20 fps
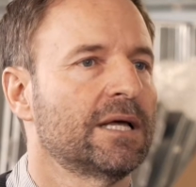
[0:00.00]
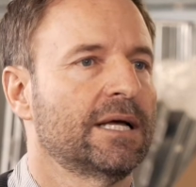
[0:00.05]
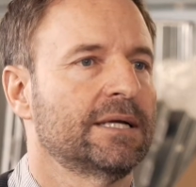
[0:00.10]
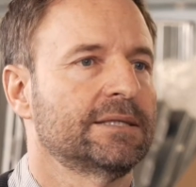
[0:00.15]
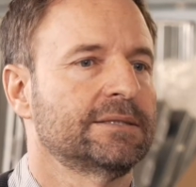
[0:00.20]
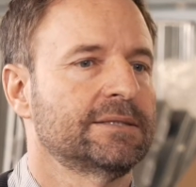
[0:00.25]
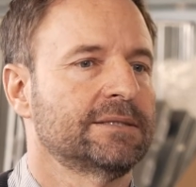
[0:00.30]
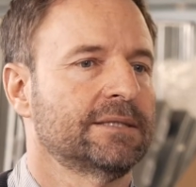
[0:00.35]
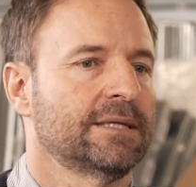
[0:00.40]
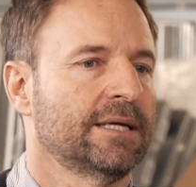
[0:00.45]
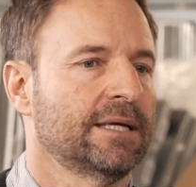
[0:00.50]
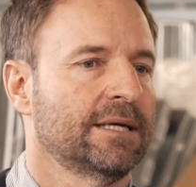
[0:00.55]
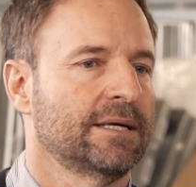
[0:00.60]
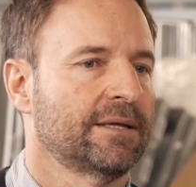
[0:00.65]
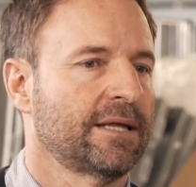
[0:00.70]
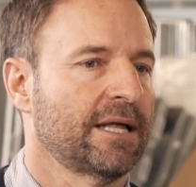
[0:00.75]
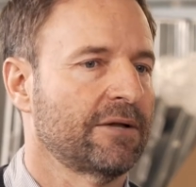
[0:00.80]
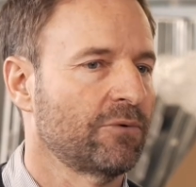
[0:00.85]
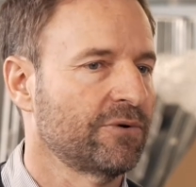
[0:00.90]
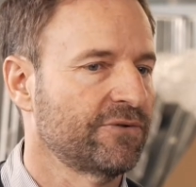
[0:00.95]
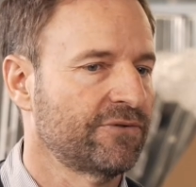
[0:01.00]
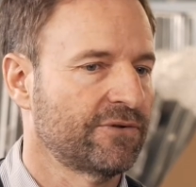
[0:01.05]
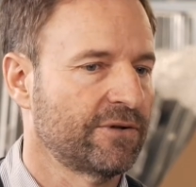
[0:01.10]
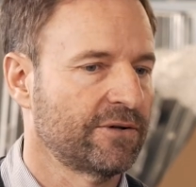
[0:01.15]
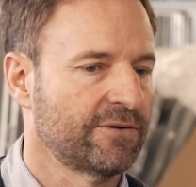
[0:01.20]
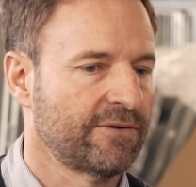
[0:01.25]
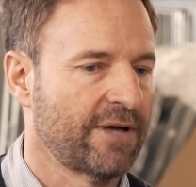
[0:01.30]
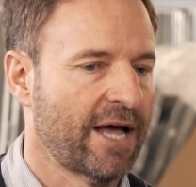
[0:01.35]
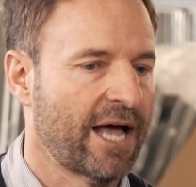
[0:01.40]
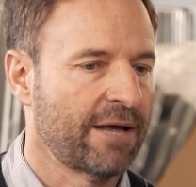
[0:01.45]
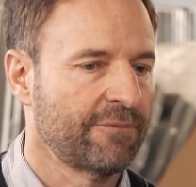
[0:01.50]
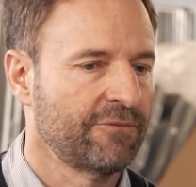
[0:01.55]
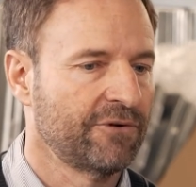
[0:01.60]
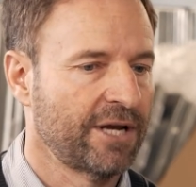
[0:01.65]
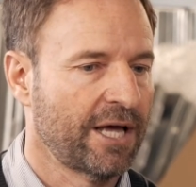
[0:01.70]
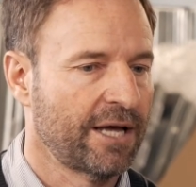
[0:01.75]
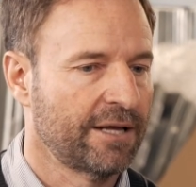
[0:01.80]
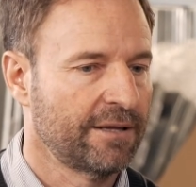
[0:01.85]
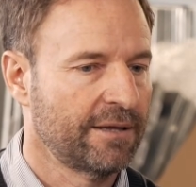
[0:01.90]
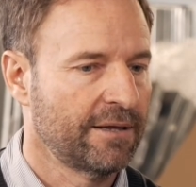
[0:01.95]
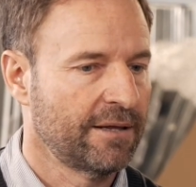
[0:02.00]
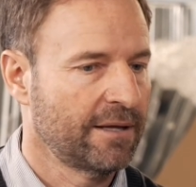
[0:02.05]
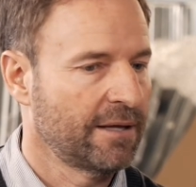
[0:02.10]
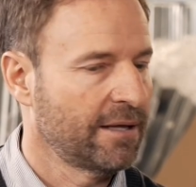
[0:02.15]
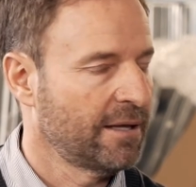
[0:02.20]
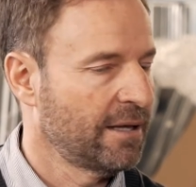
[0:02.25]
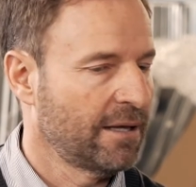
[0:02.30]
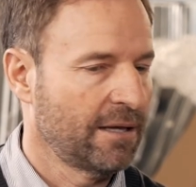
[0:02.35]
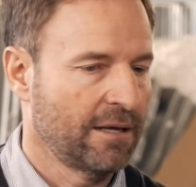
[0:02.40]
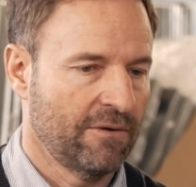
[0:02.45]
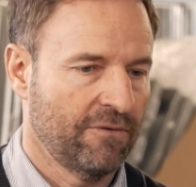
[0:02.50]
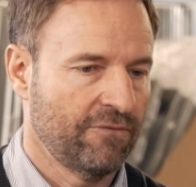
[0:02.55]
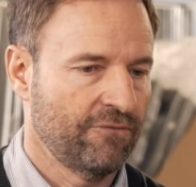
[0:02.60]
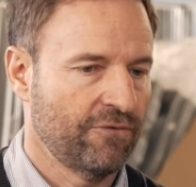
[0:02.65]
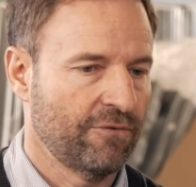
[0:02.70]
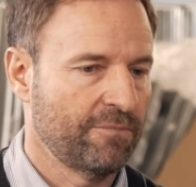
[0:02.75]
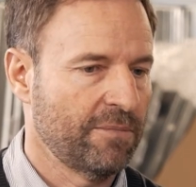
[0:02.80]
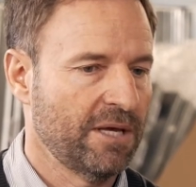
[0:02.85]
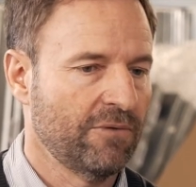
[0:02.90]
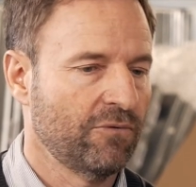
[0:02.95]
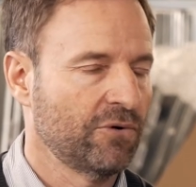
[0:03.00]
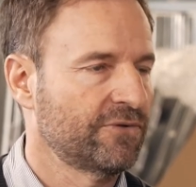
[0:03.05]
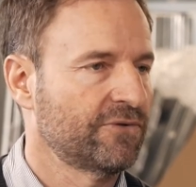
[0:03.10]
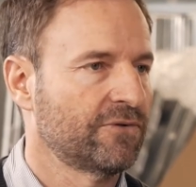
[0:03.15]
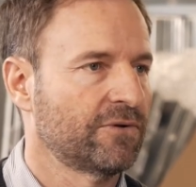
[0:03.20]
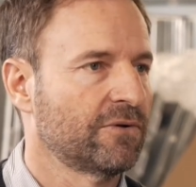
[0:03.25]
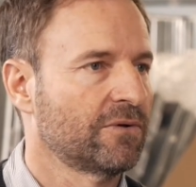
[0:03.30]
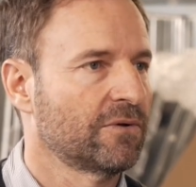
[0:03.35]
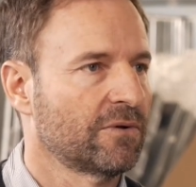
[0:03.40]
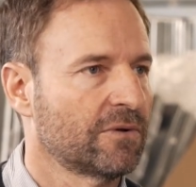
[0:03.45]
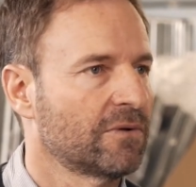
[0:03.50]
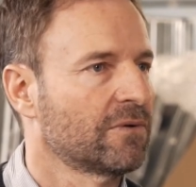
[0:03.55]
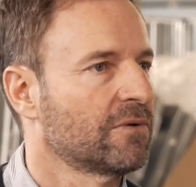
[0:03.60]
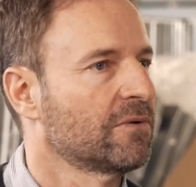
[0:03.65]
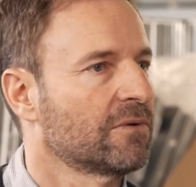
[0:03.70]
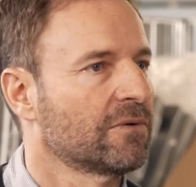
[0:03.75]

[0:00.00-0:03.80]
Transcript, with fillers: And uh, that was the time when I, for me, was uh,